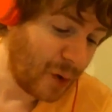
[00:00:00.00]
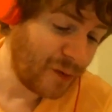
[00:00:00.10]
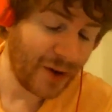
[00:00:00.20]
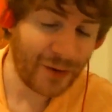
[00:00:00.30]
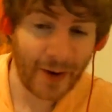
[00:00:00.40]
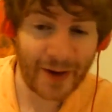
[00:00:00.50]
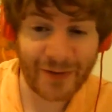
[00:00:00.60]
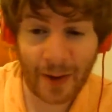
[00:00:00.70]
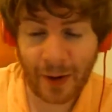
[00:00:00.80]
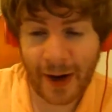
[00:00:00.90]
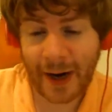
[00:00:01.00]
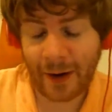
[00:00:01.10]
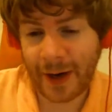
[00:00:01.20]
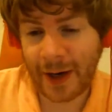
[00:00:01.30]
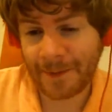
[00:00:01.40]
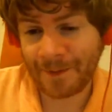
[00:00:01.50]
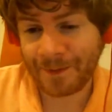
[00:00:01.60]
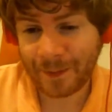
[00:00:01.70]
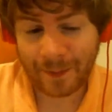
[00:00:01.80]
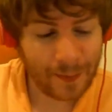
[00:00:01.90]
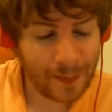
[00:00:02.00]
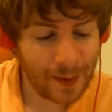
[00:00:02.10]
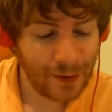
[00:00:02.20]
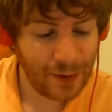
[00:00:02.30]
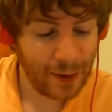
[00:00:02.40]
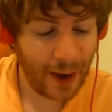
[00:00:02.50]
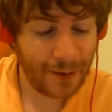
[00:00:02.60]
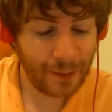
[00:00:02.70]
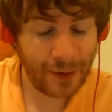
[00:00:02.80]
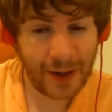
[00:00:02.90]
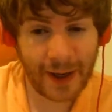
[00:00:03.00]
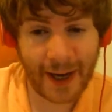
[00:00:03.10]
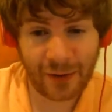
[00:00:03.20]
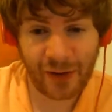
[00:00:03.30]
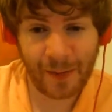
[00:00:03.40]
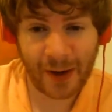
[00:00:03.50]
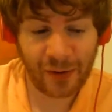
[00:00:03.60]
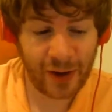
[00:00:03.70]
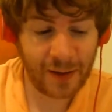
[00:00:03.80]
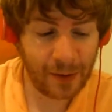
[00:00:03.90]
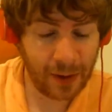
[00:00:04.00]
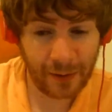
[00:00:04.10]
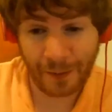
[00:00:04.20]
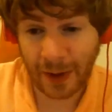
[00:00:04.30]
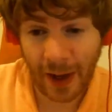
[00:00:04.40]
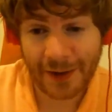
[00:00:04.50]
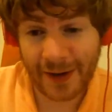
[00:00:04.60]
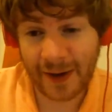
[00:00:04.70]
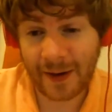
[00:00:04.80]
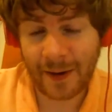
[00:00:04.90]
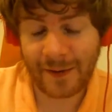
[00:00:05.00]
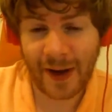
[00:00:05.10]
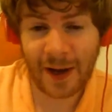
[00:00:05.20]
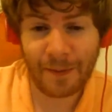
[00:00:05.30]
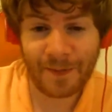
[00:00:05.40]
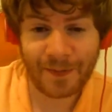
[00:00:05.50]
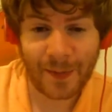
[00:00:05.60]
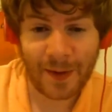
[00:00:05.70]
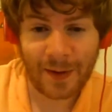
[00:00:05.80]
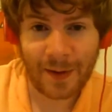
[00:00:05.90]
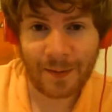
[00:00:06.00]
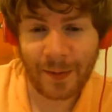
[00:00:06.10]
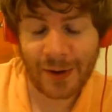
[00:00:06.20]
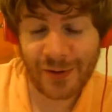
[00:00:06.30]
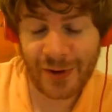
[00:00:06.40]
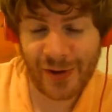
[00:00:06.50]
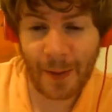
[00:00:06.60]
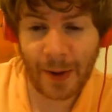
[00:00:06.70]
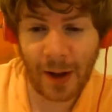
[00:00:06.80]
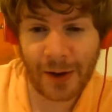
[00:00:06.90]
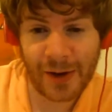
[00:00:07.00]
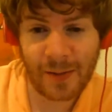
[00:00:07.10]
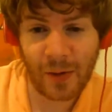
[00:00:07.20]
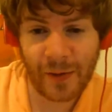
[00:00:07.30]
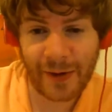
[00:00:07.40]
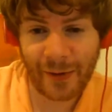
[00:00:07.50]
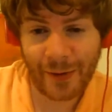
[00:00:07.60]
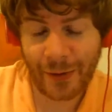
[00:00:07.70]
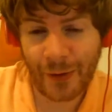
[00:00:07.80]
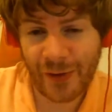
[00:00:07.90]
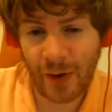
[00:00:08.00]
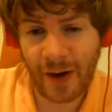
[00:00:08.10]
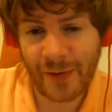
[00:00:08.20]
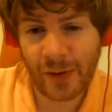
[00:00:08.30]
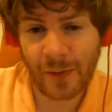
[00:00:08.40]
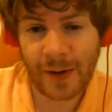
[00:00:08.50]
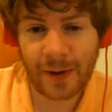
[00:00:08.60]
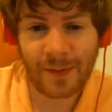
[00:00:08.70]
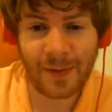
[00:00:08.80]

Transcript: Movie also has Deborah Harry, not really an actress by trade, but of Blondie fame. But she's not blonde in the movie, so it throws you off a little bit.